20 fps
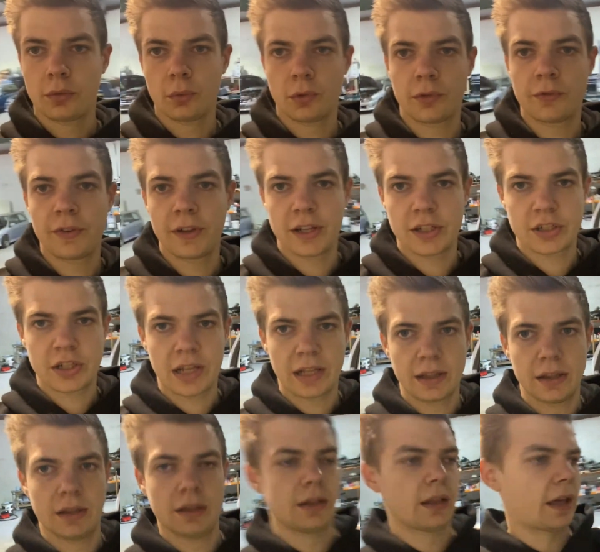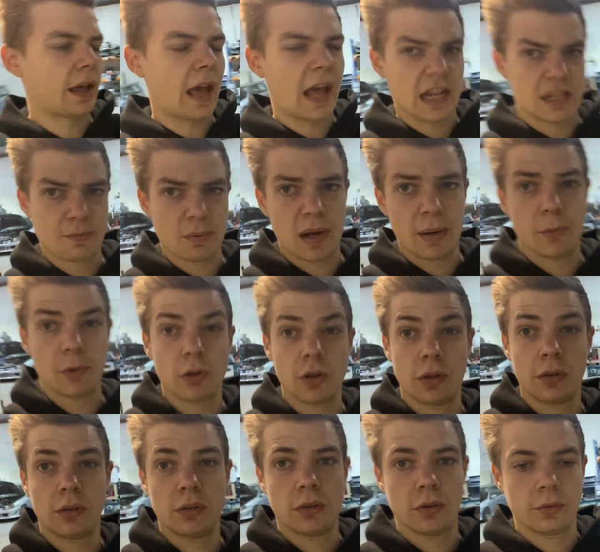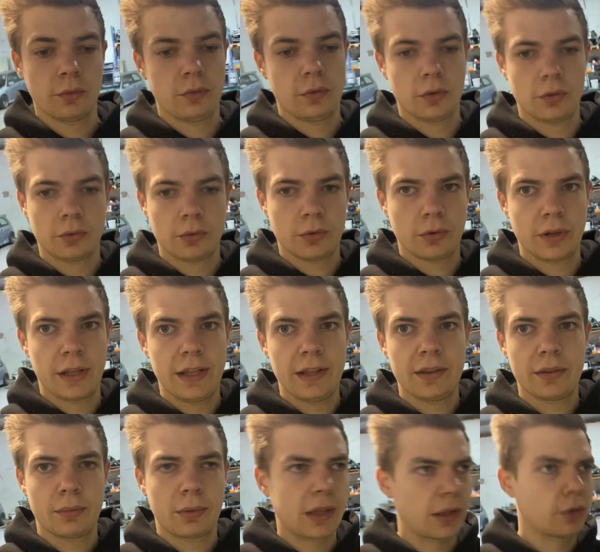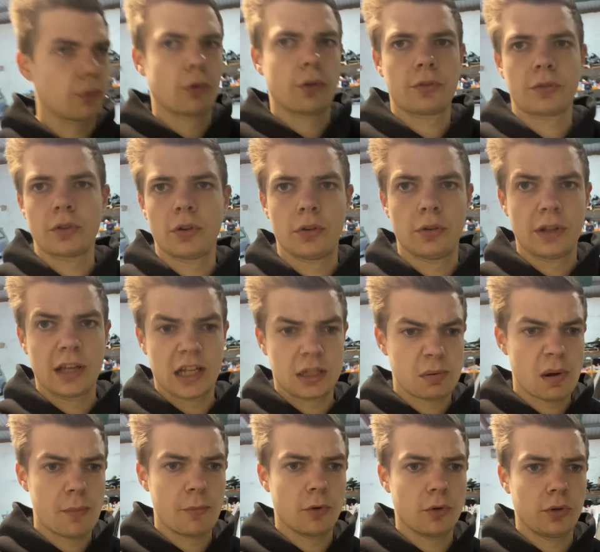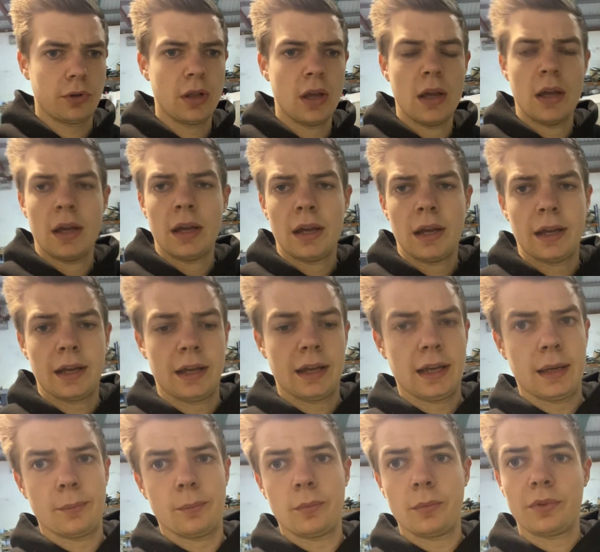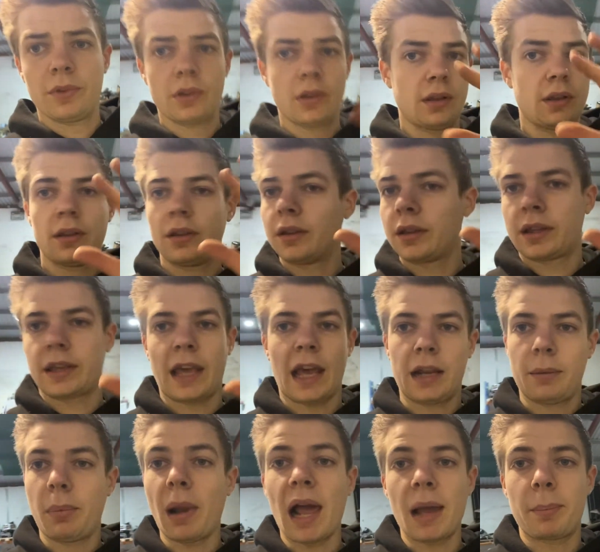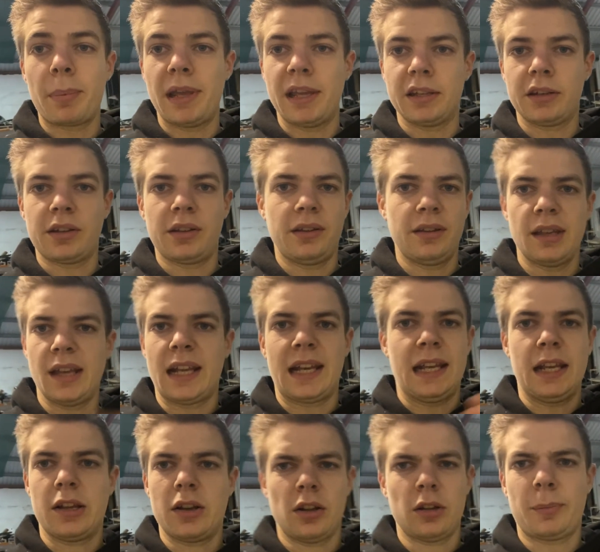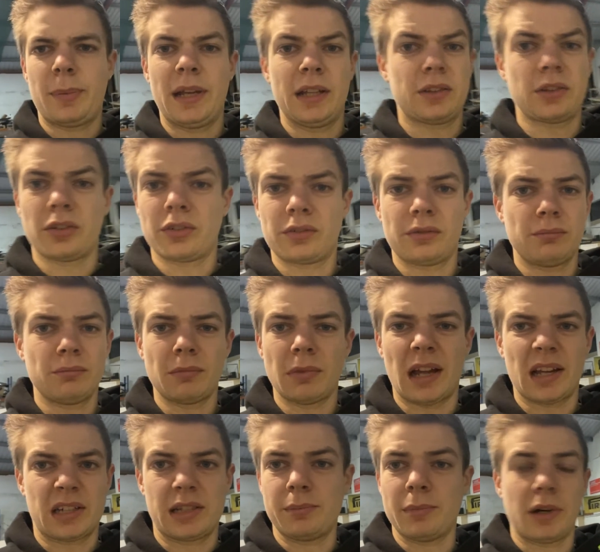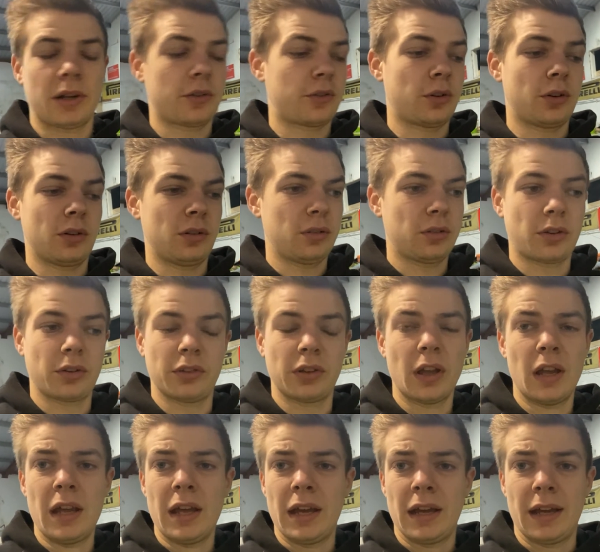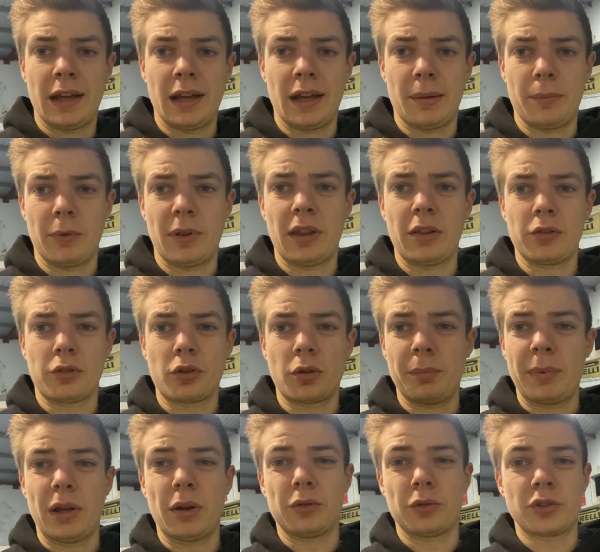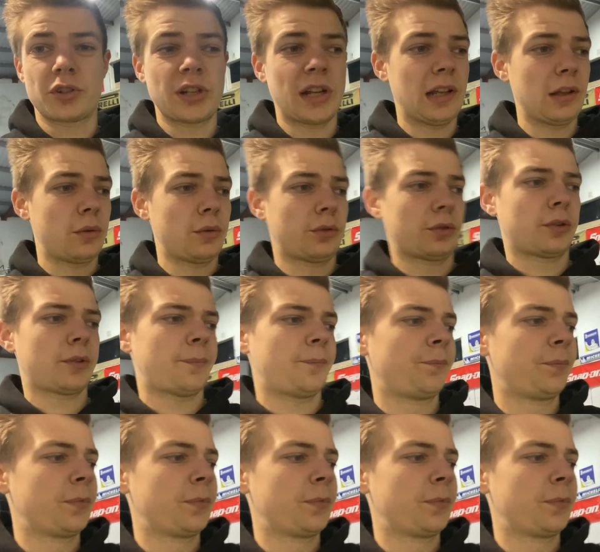once finished getting the etch primer done underneath, get the rust on, etch primer on, can of black paint, any color paint doesn't actually matter at all, because then there's going to be under shield that goes on it.